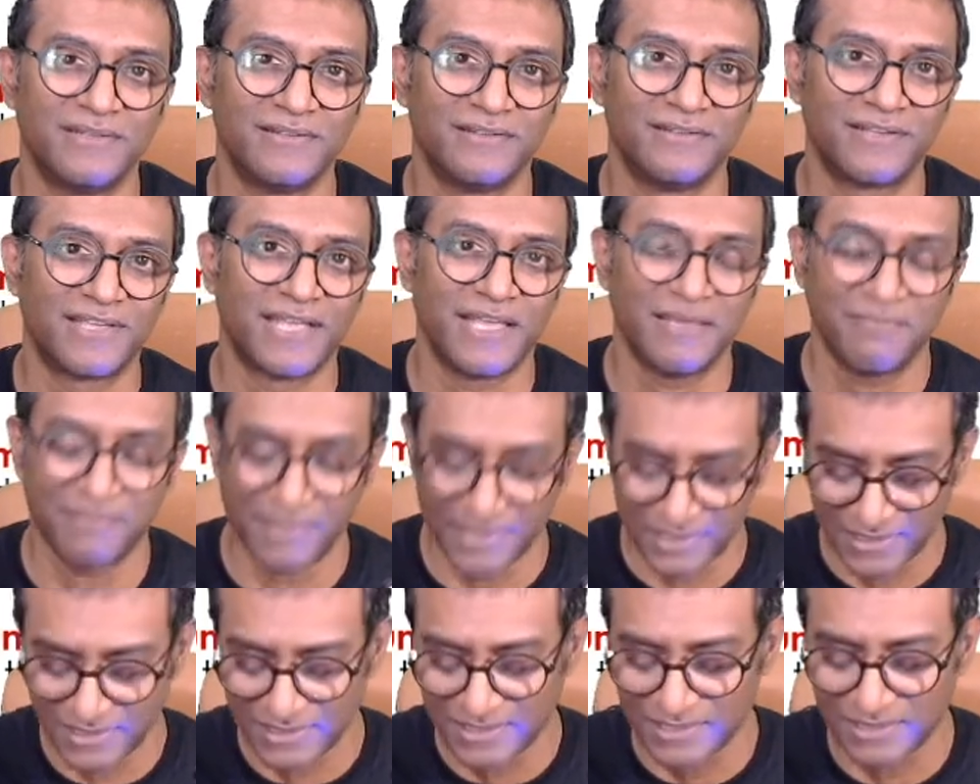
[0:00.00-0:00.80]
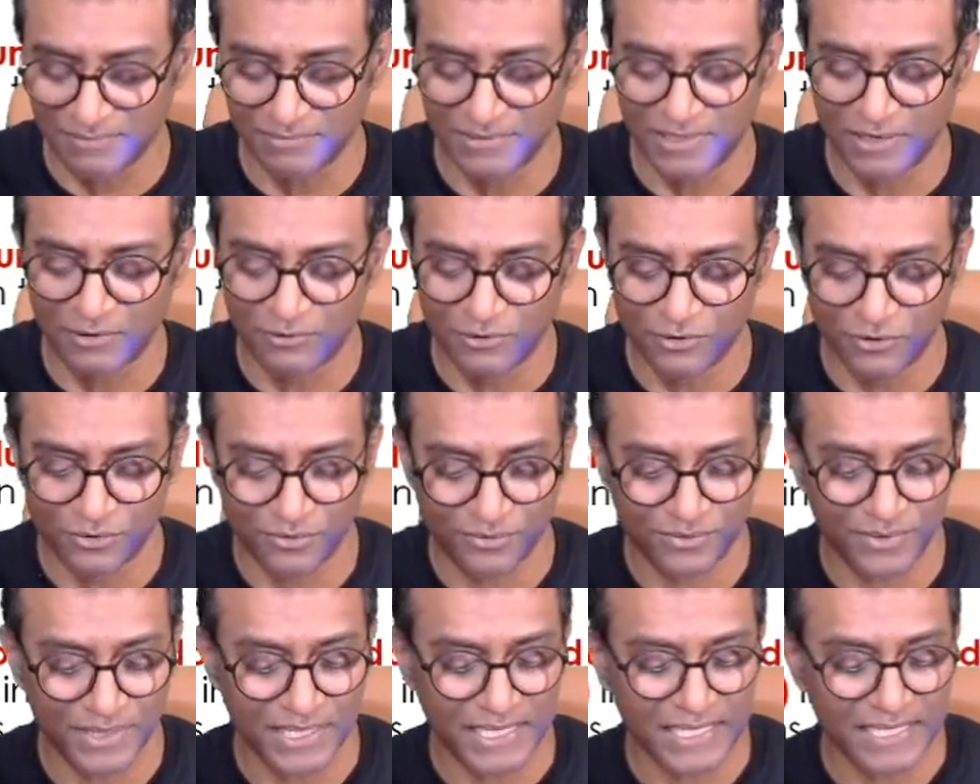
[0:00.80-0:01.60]
Okay, but this is something I'm gonna
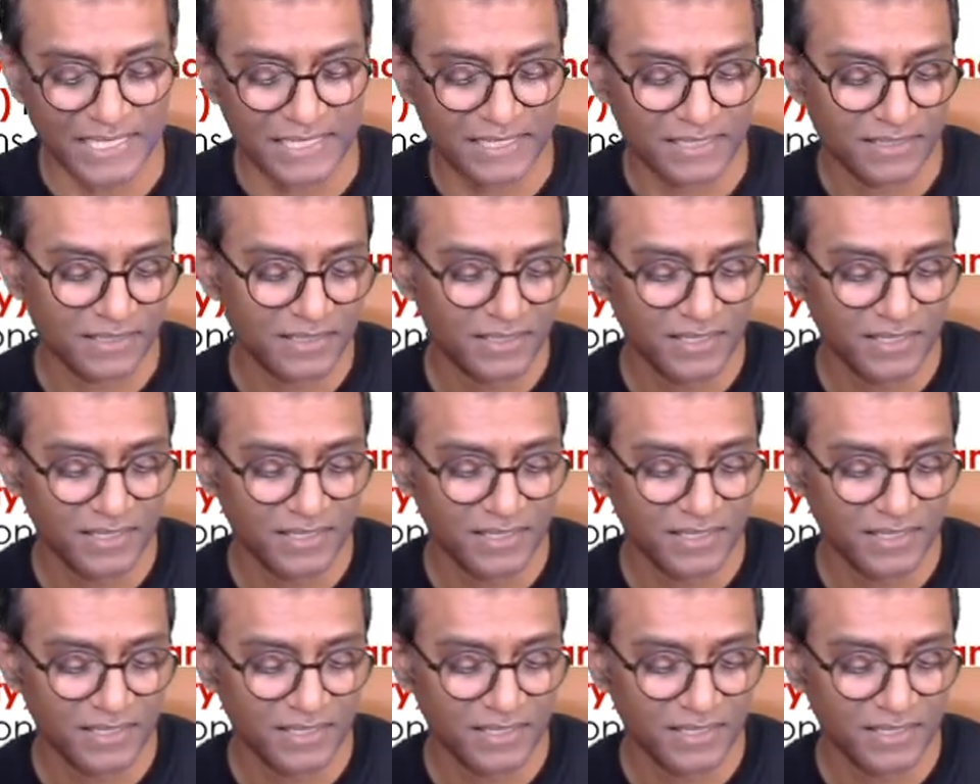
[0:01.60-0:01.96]
read.